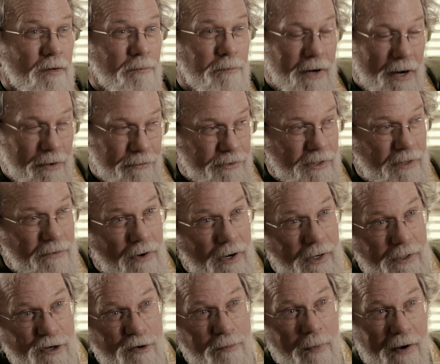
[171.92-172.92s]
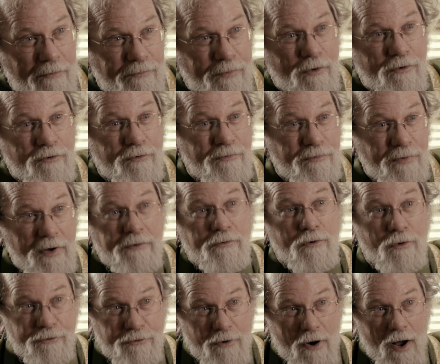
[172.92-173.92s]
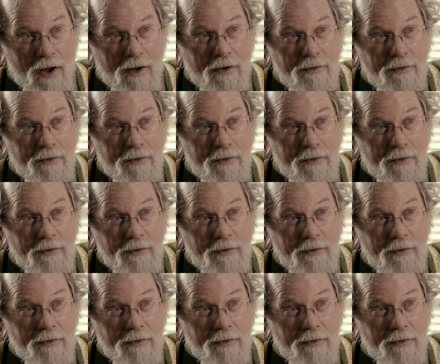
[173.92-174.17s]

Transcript: but I was getting ready to do my first federal trial